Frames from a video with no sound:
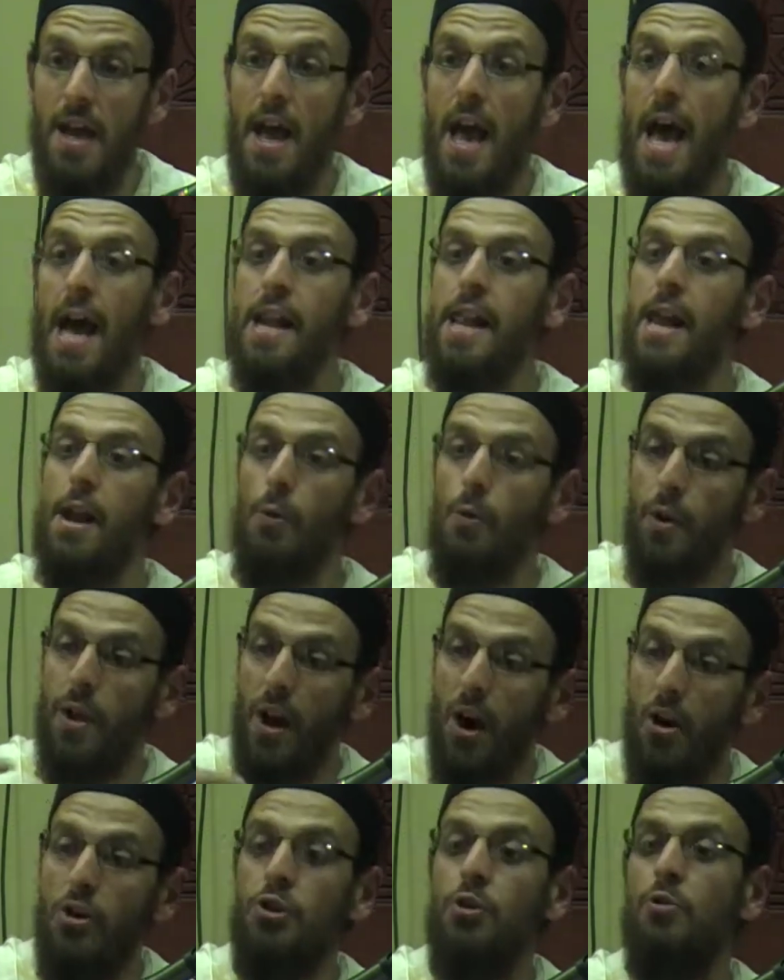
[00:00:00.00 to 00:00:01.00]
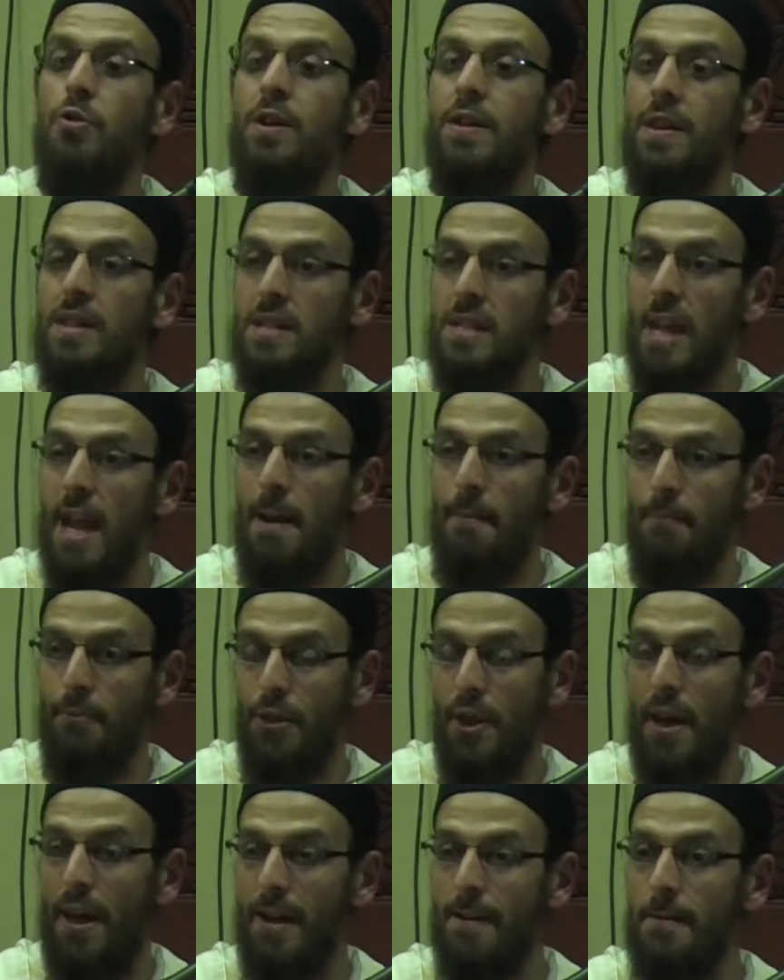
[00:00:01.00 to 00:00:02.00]
and here we are doing the same
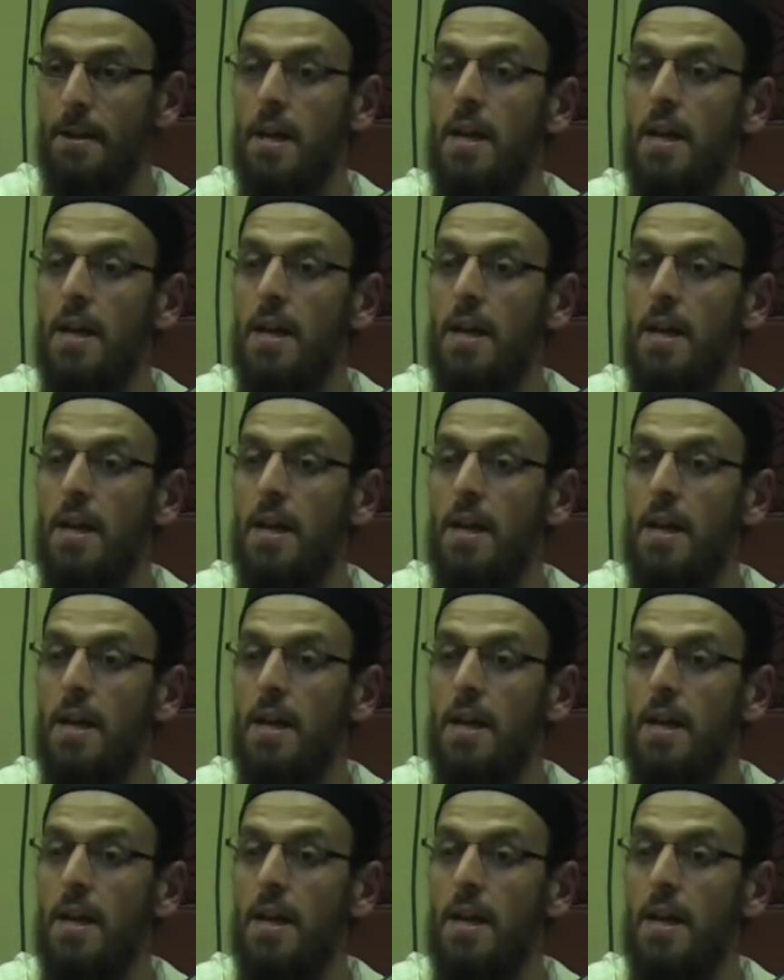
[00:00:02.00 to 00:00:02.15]
thing.